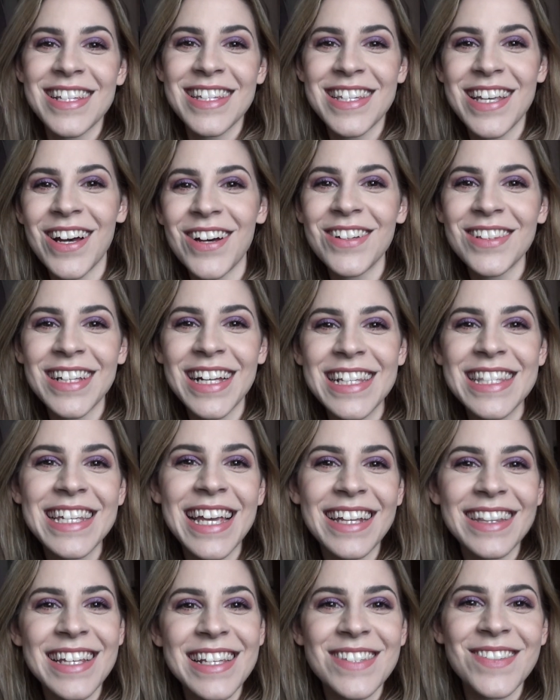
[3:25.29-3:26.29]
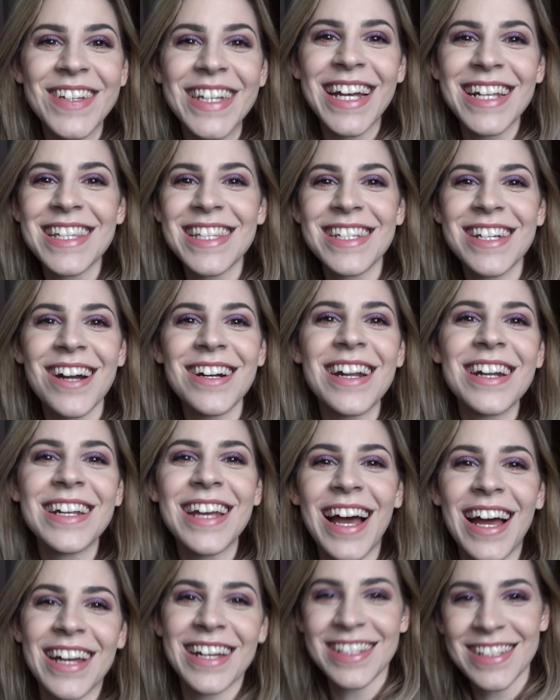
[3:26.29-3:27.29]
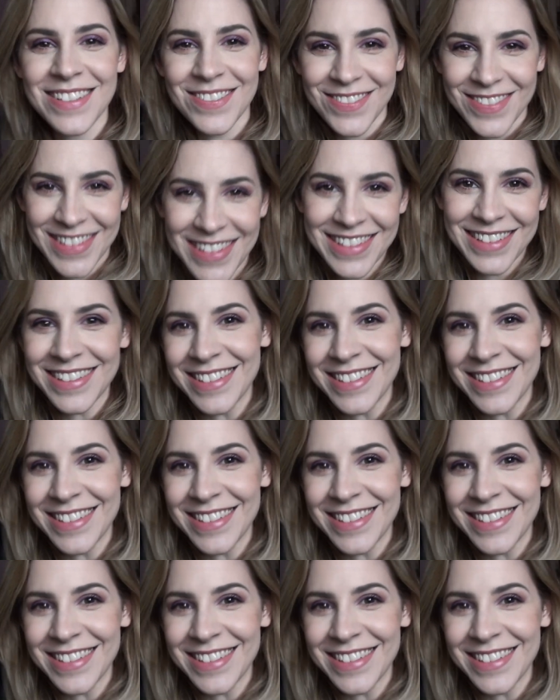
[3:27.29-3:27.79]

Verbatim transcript: So let's get this weekend started, guys! Woo!